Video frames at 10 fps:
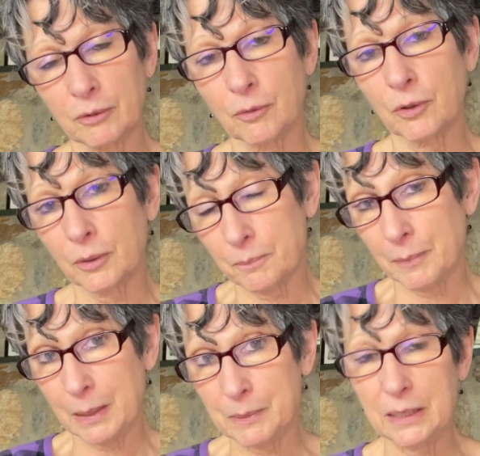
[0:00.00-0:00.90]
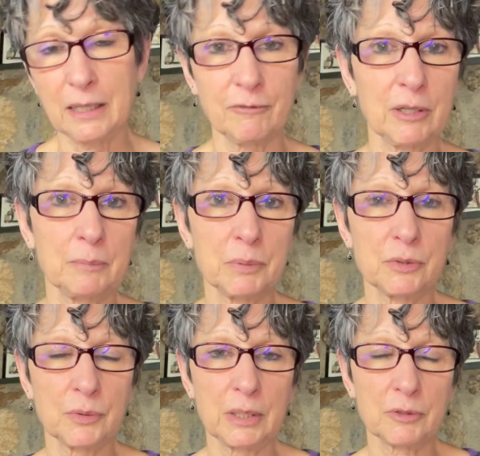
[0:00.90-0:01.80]
or maybe even
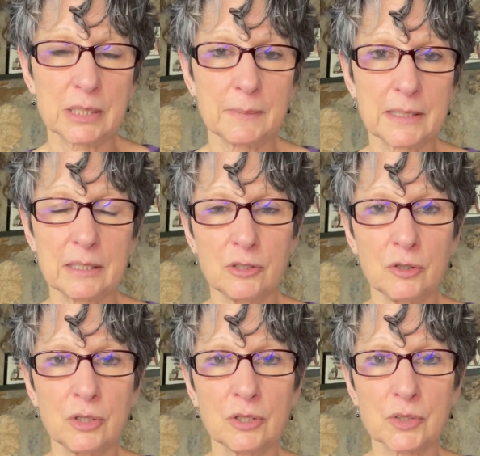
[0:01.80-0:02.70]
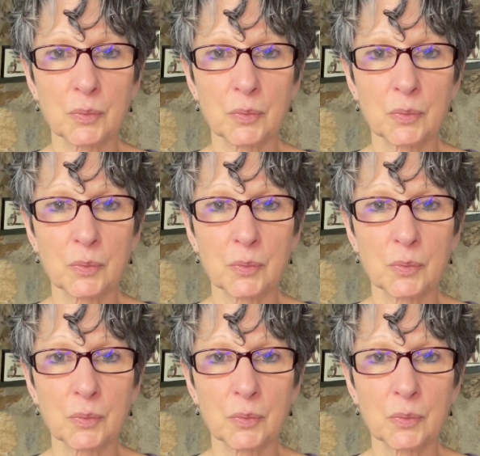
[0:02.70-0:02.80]
between Christmas and New Year's,